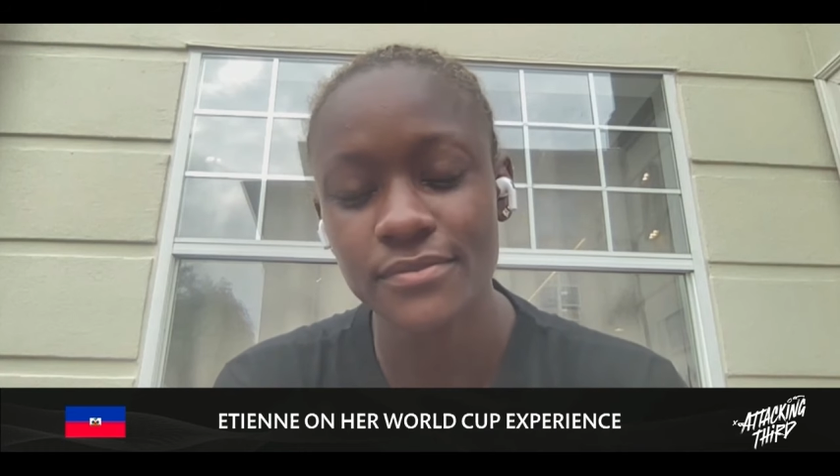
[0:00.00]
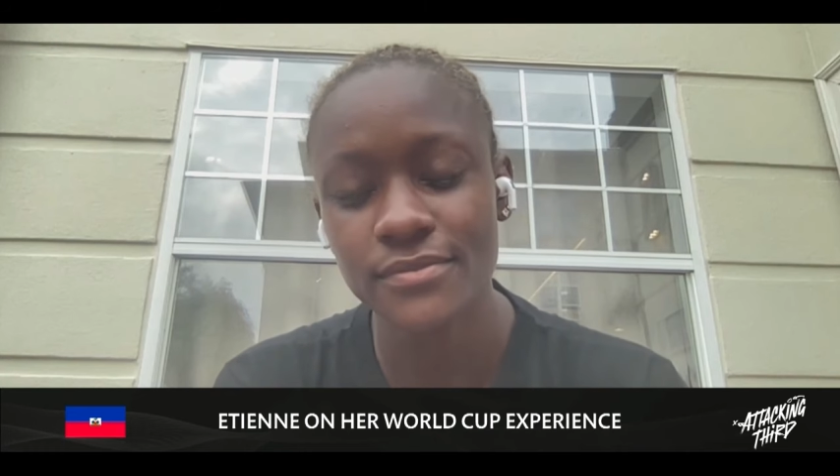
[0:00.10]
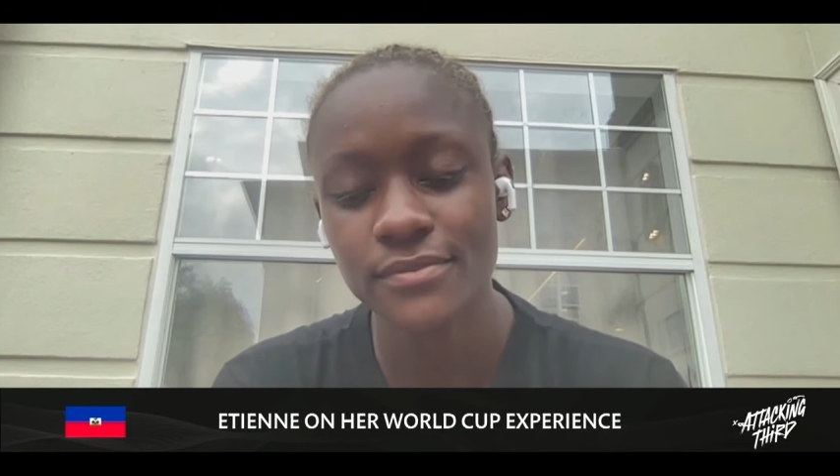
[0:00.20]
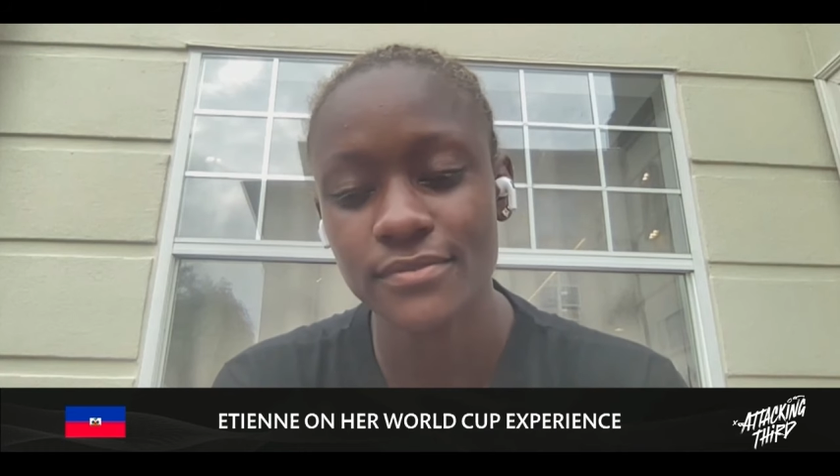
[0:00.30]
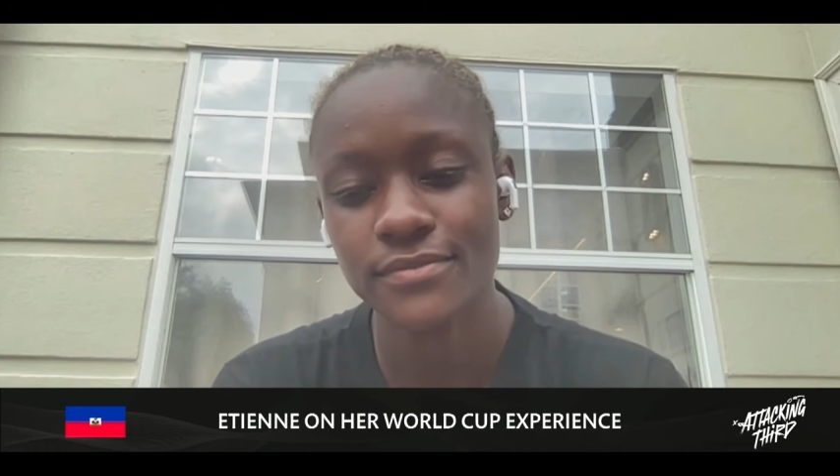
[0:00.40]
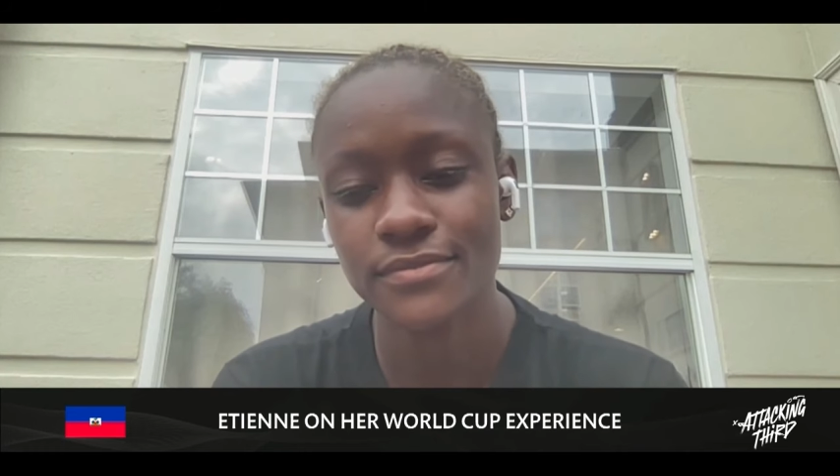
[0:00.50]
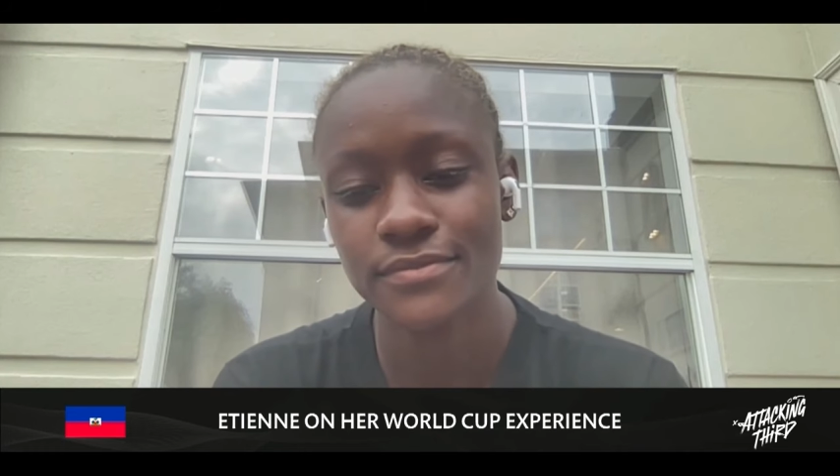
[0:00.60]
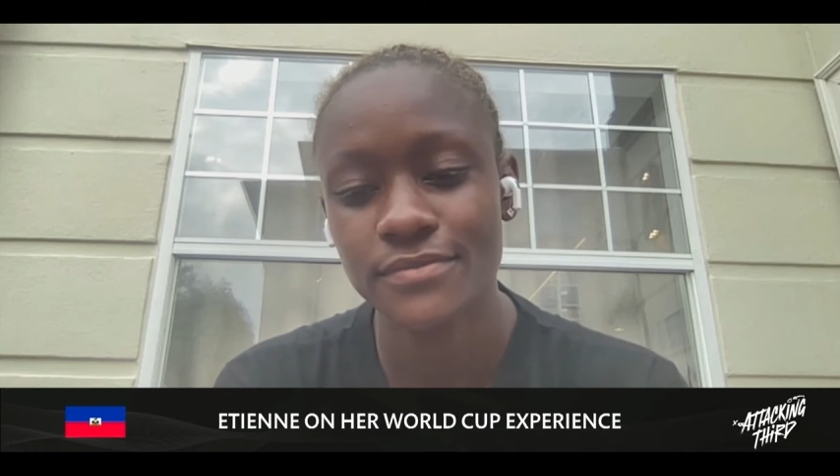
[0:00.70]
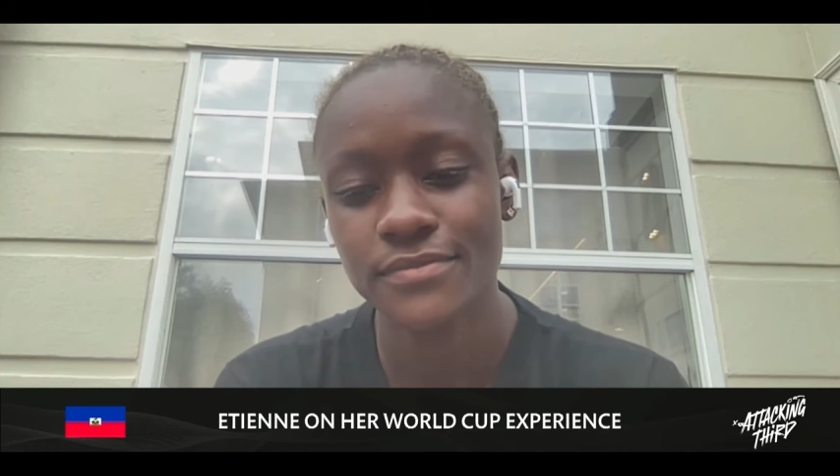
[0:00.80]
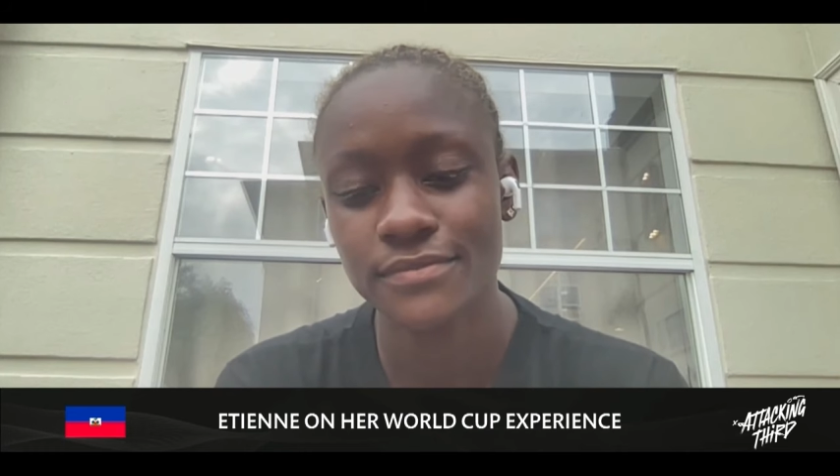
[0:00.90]
Danielle,
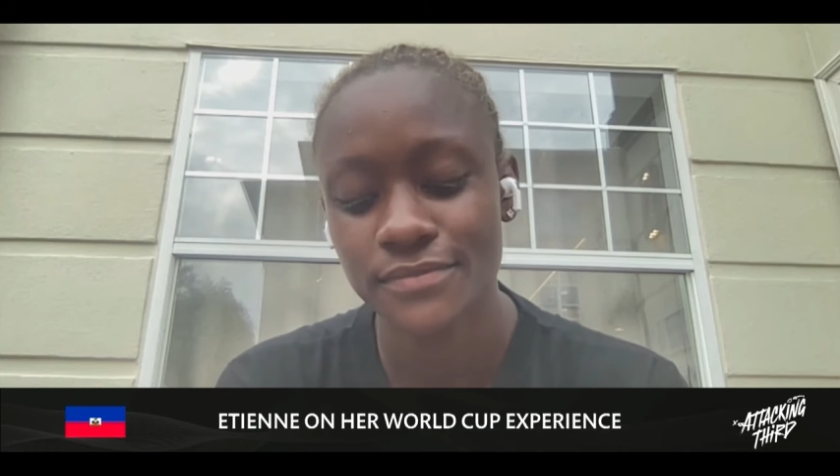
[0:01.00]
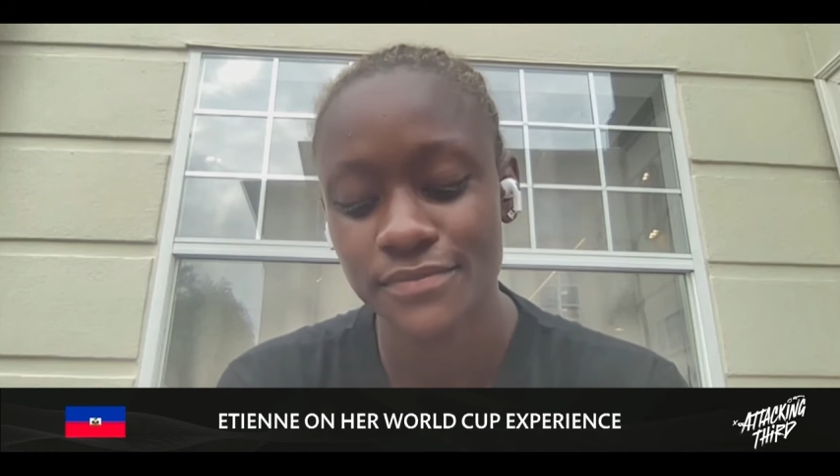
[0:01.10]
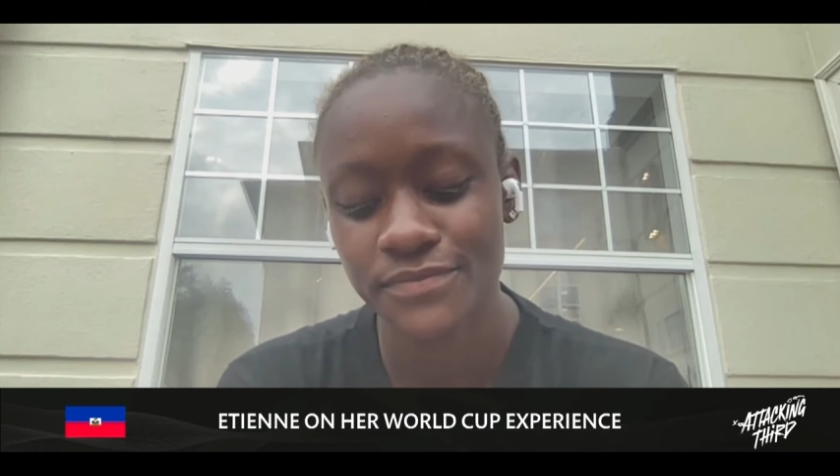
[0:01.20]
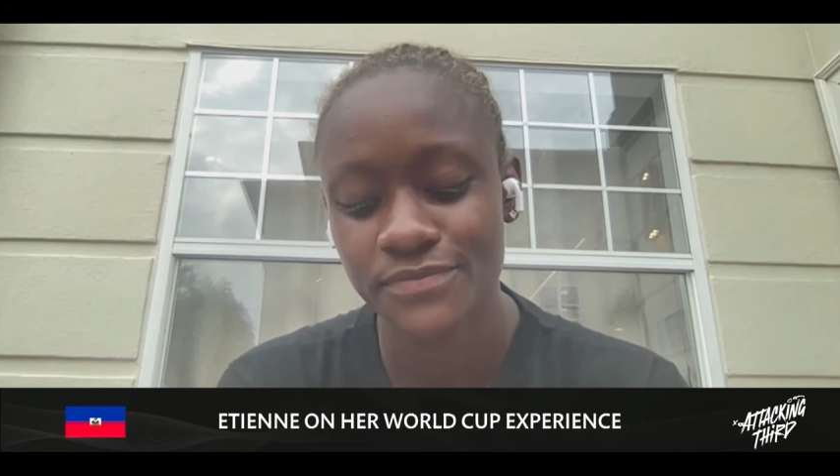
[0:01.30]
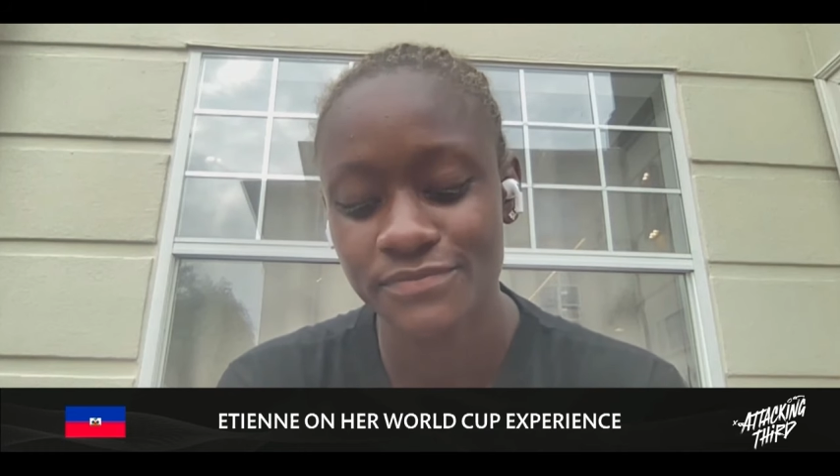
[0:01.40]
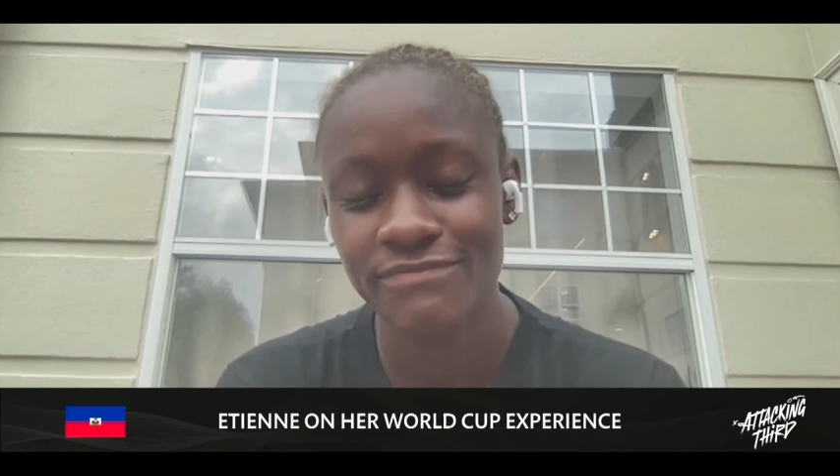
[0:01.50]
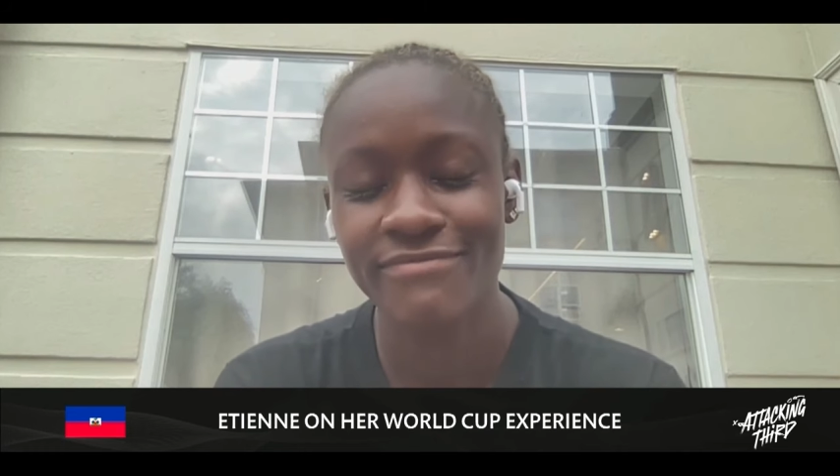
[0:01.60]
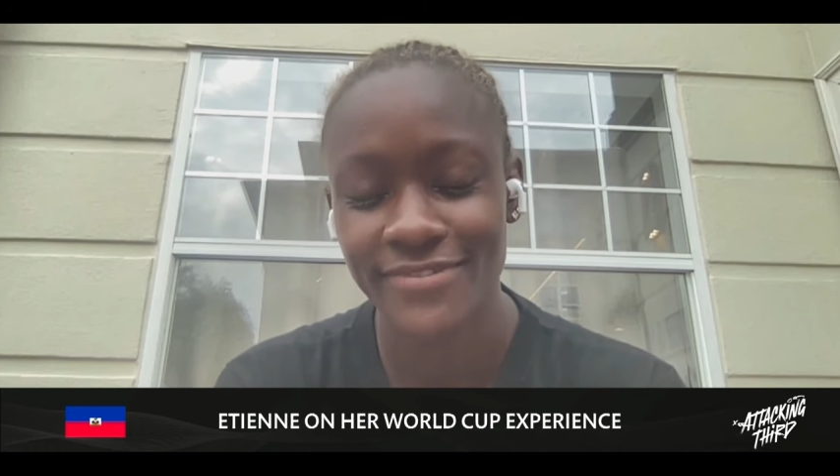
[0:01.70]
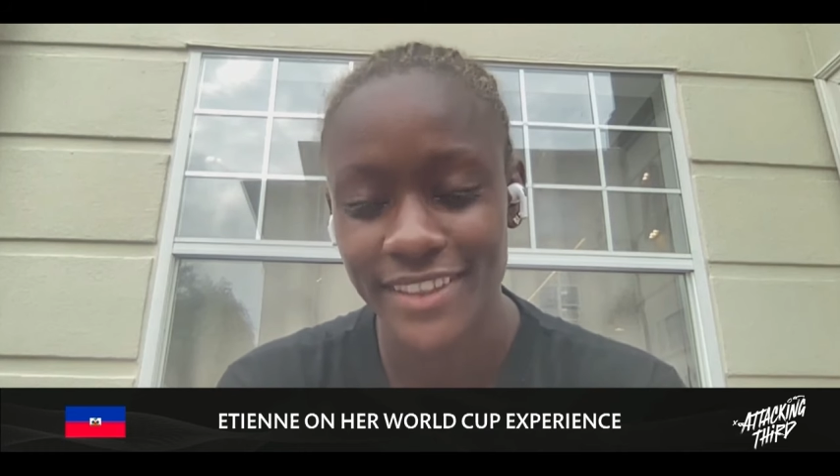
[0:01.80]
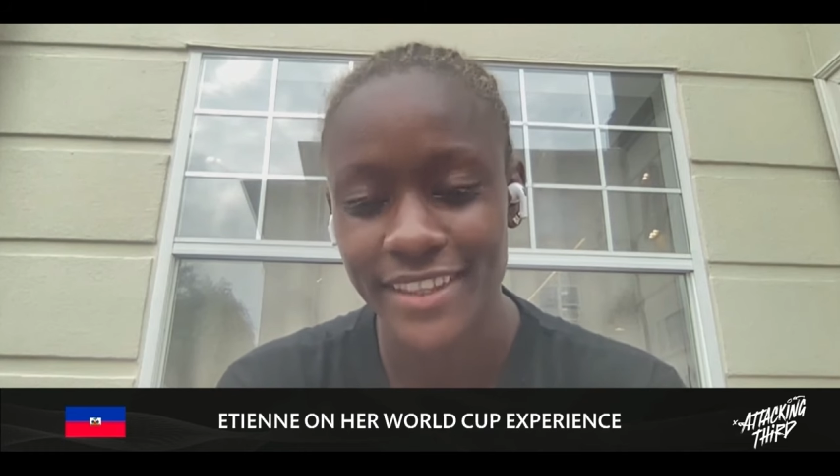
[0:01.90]
that's a great
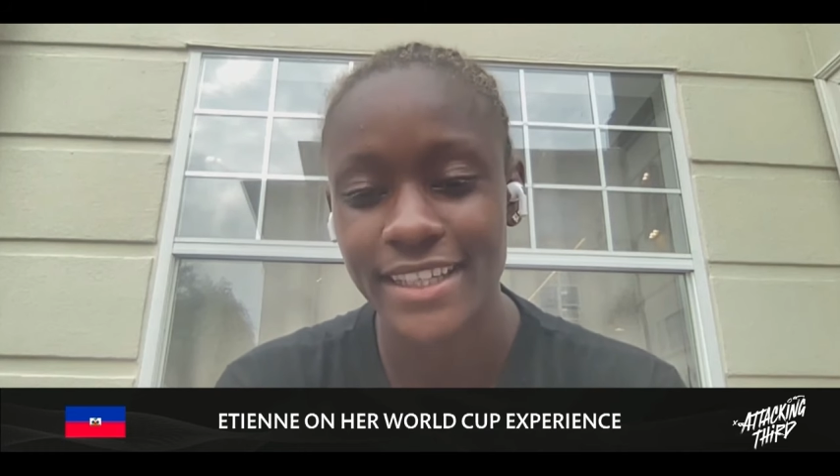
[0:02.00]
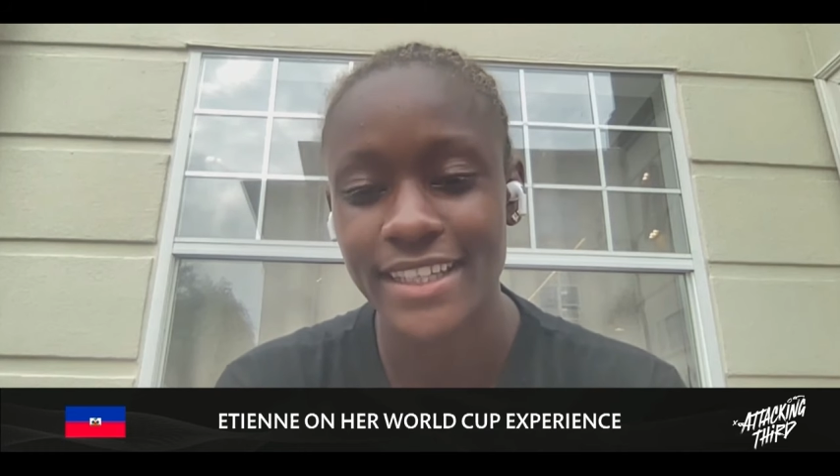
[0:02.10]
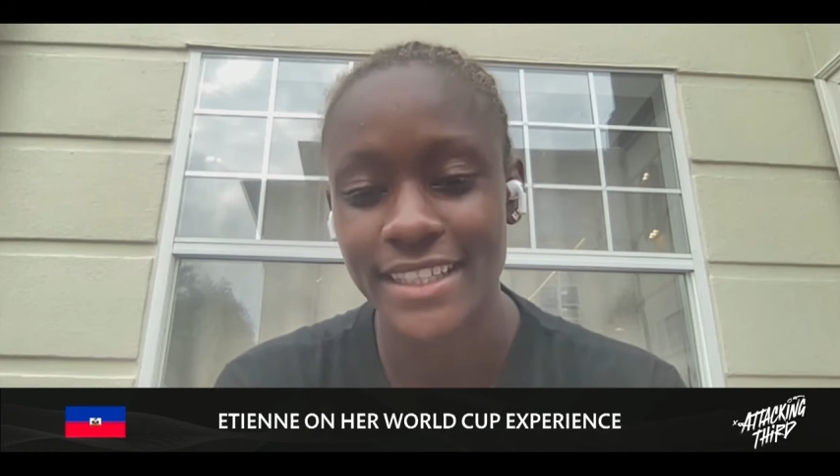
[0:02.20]
transition, and we